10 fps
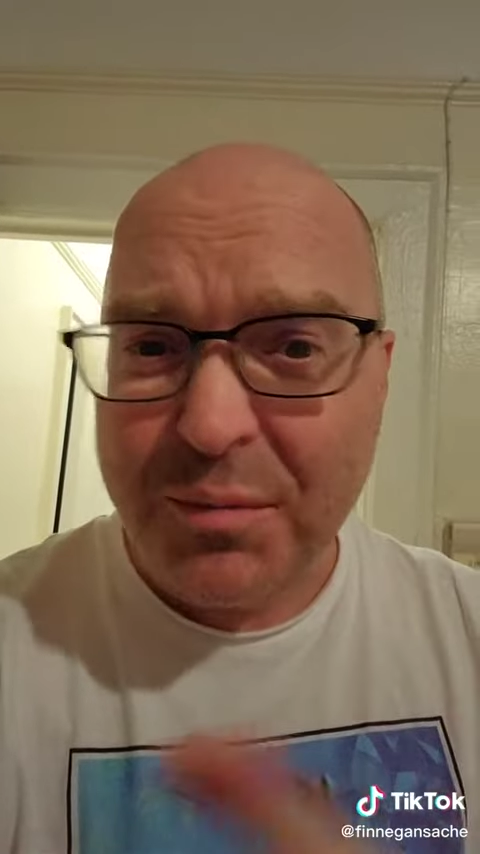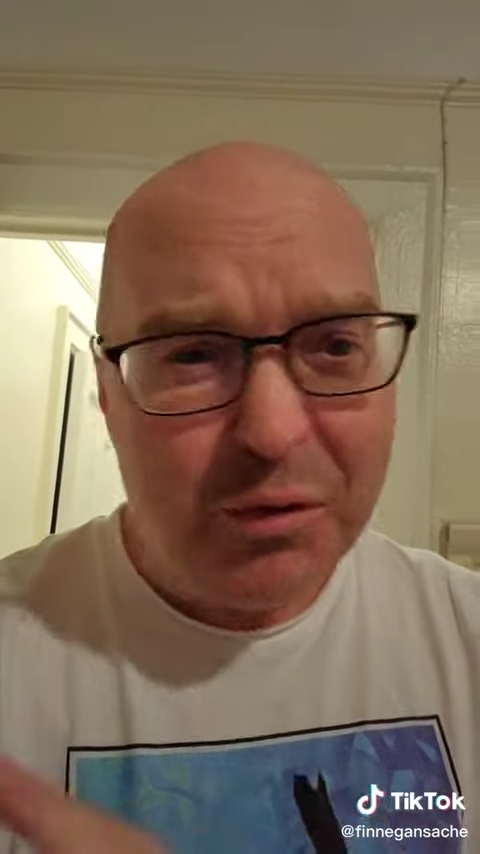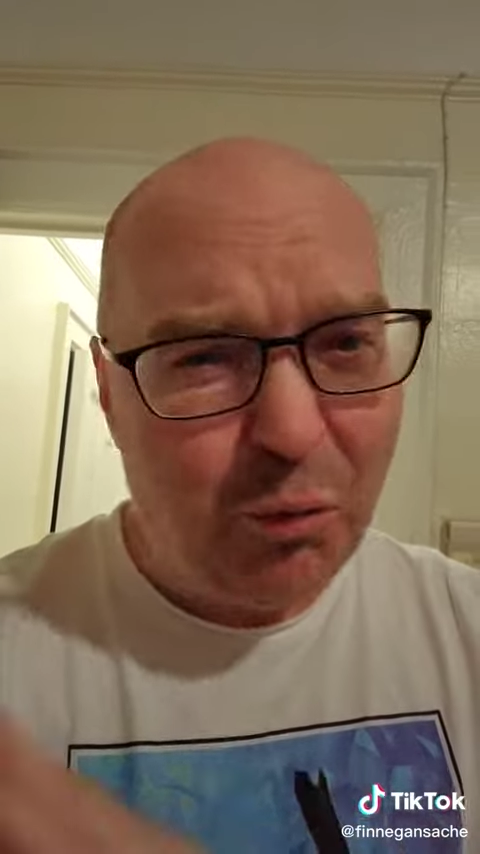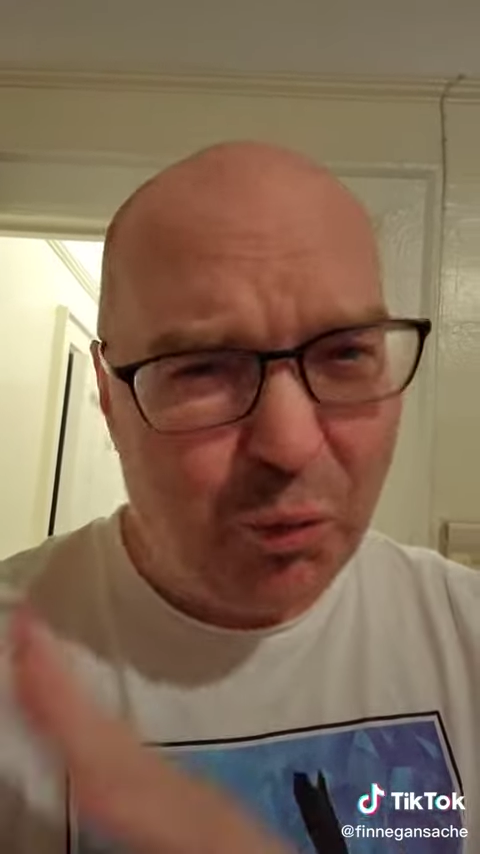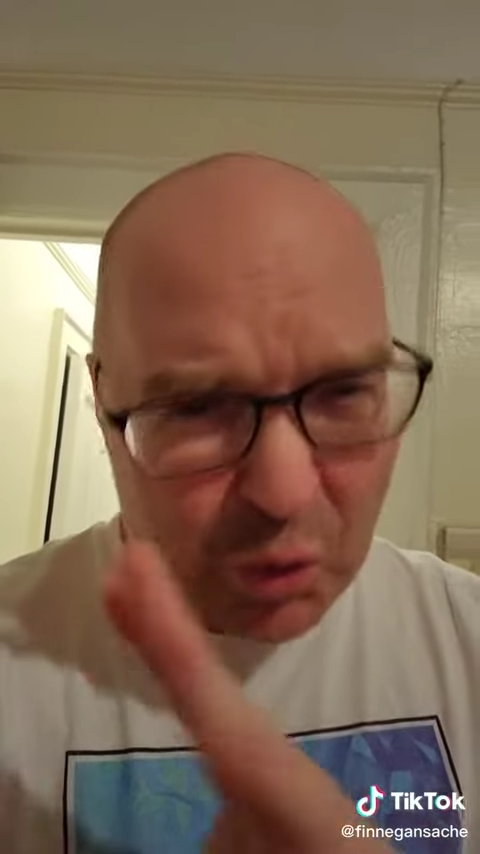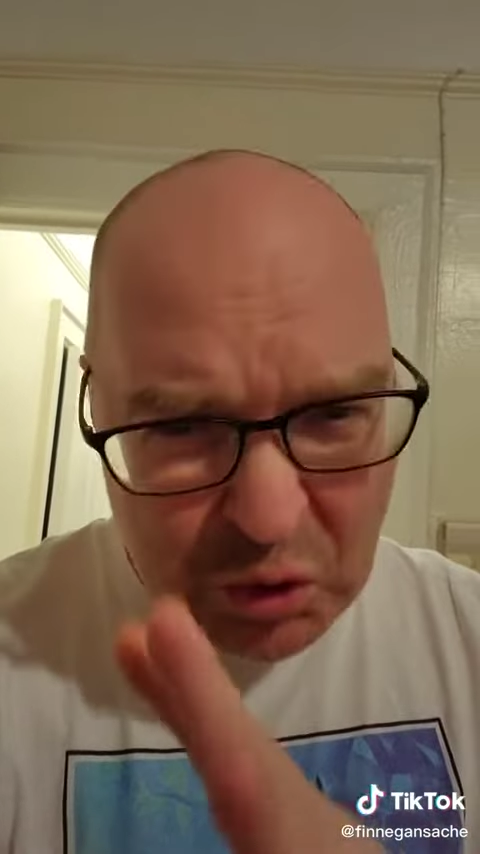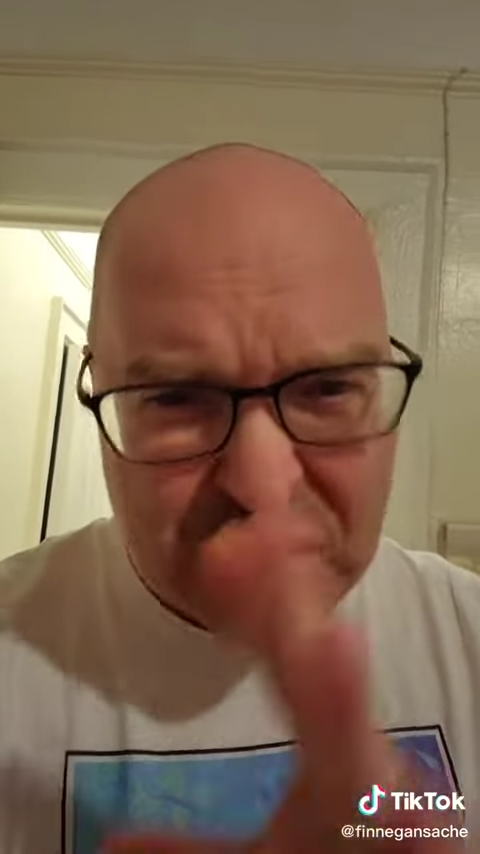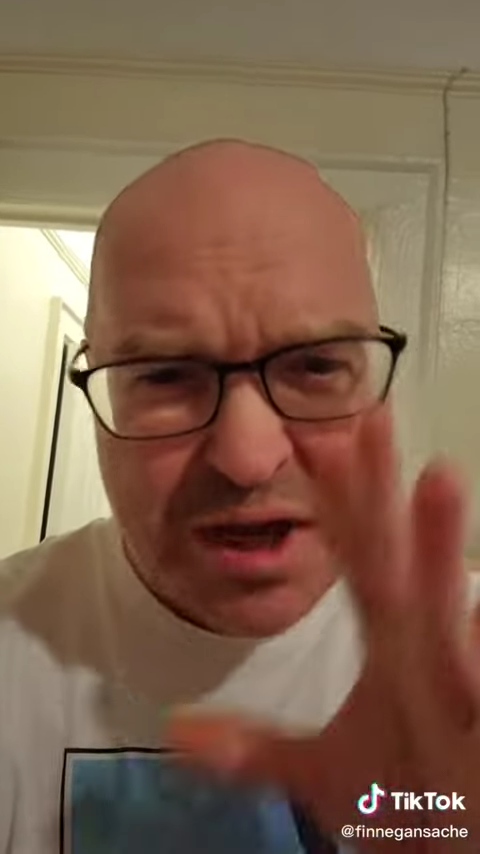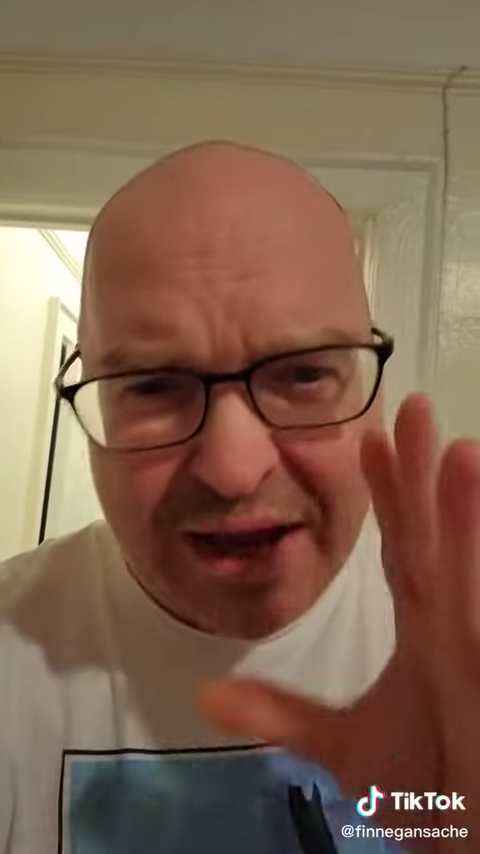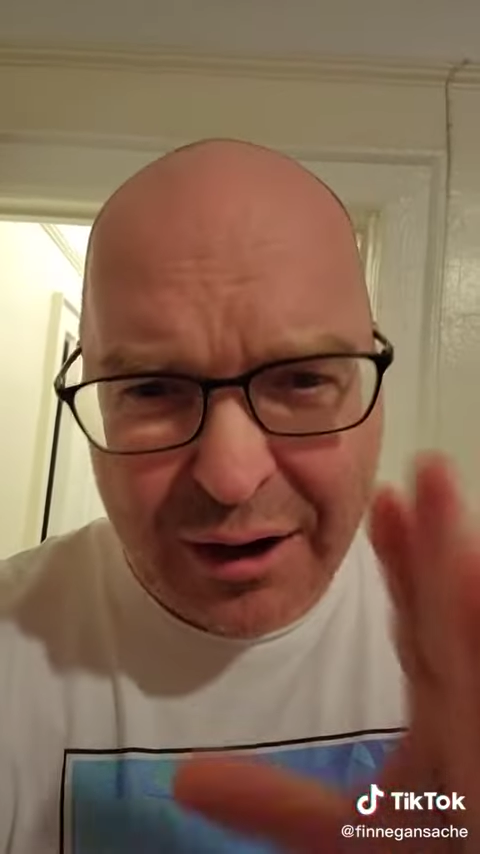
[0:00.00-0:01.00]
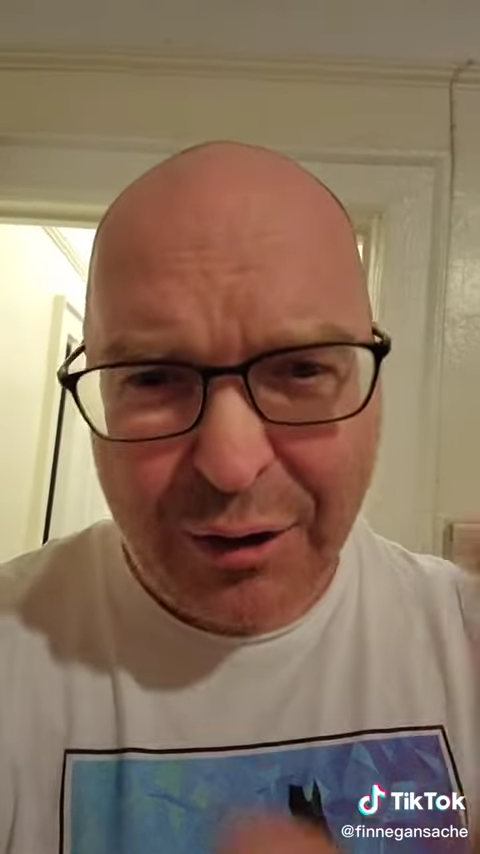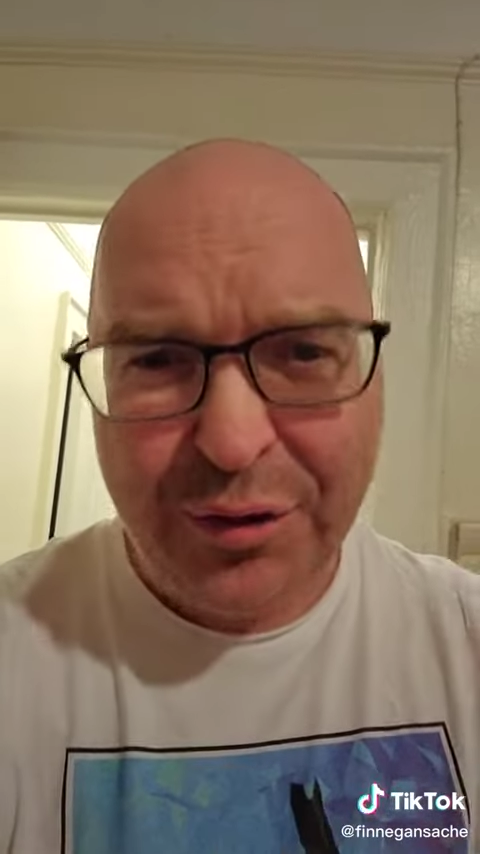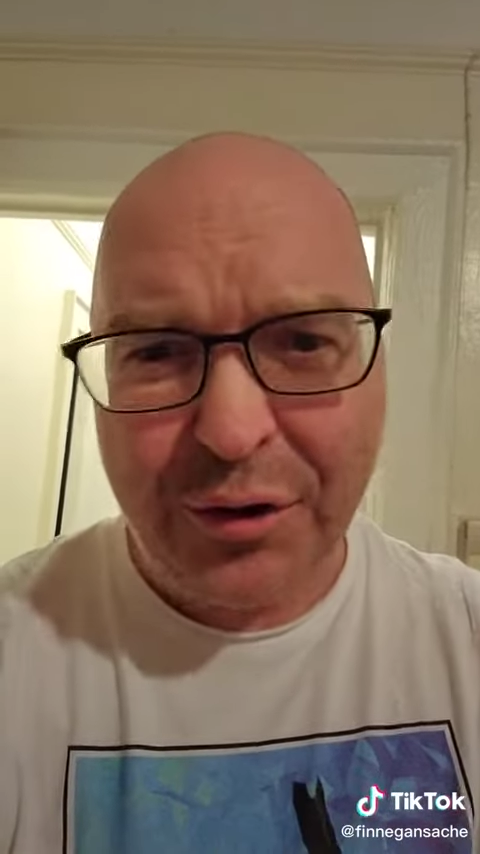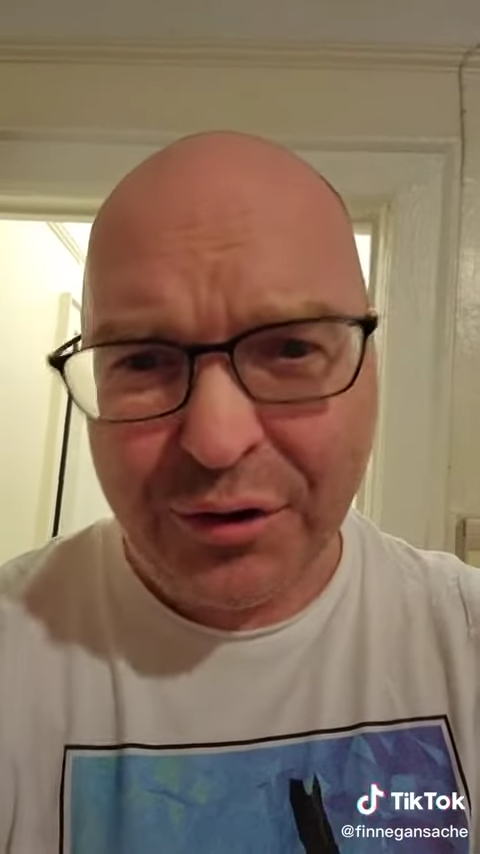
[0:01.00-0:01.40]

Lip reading: but worse health